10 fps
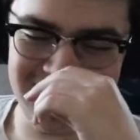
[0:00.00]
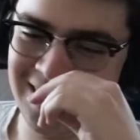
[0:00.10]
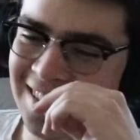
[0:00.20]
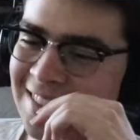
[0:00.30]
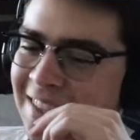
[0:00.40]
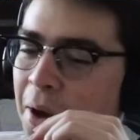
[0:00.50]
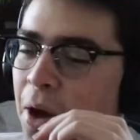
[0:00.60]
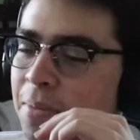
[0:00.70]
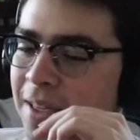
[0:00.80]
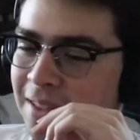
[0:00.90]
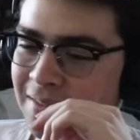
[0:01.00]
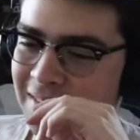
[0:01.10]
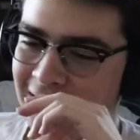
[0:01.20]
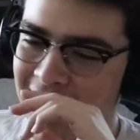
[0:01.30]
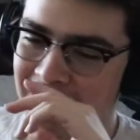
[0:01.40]
This humming,
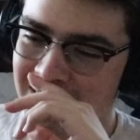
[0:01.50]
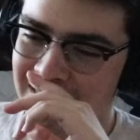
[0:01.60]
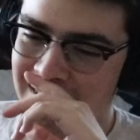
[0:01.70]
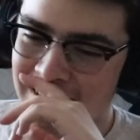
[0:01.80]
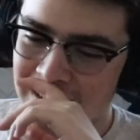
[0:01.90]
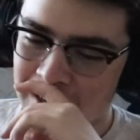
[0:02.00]
man.